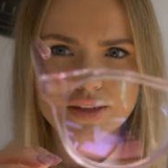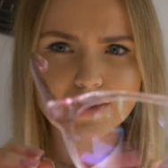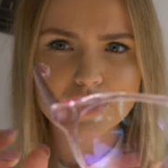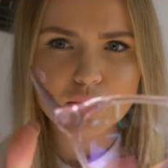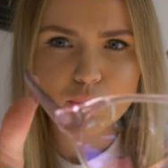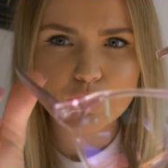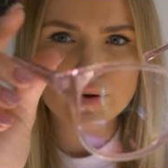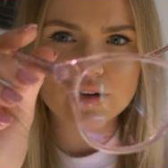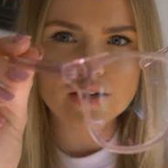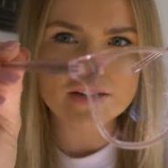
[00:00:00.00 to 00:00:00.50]

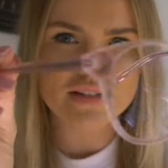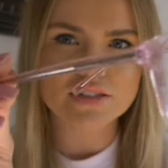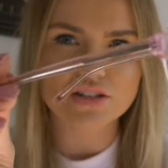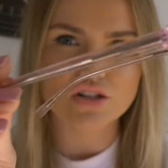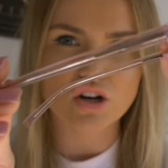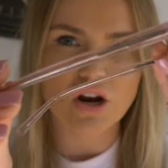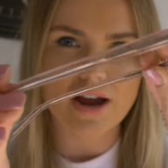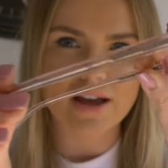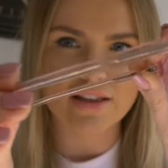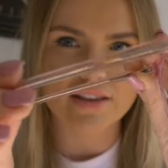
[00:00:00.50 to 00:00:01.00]
They're pretty
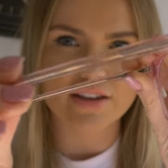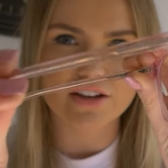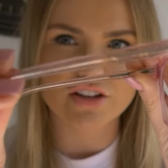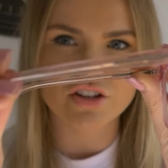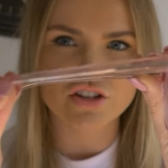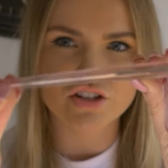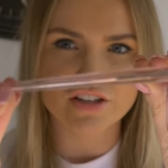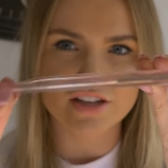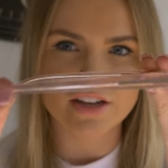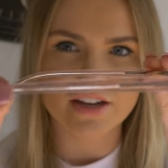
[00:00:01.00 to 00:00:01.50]

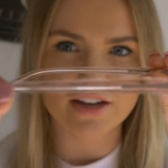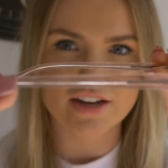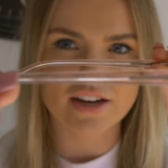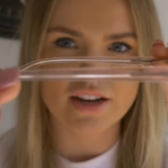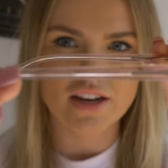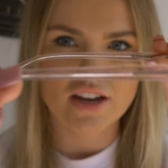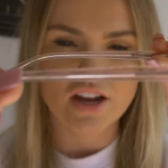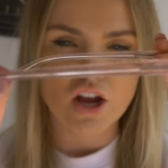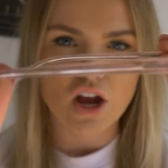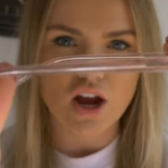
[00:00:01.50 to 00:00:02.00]
stylish.
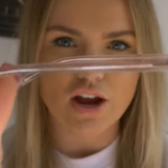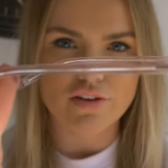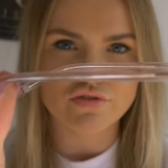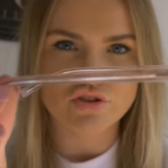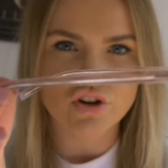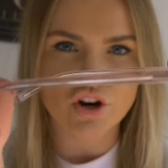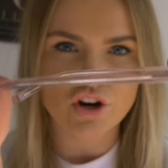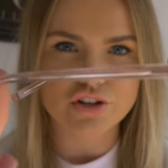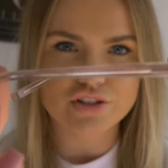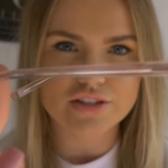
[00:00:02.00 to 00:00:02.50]
I've
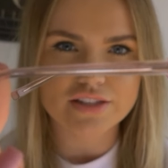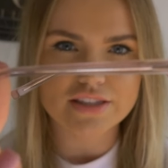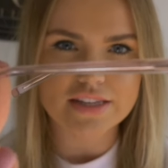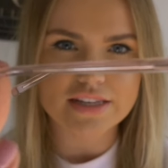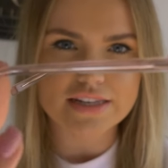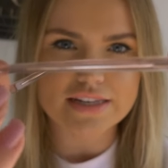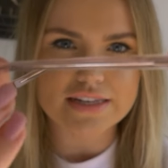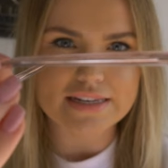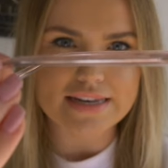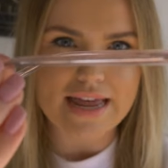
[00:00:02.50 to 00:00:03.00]
chosen
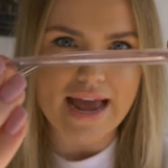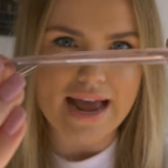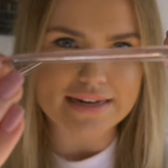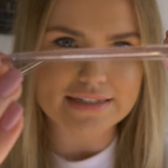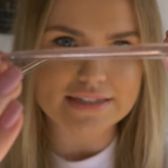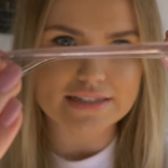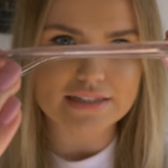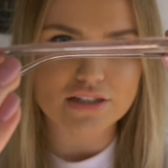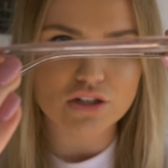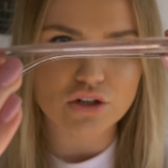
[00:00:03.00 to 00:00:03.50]
the
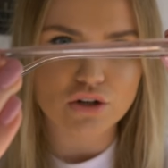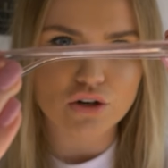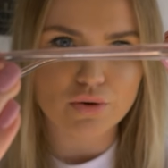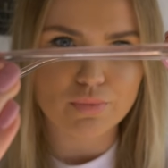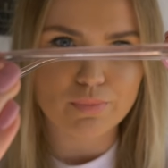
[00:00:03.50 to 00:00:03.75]
Nat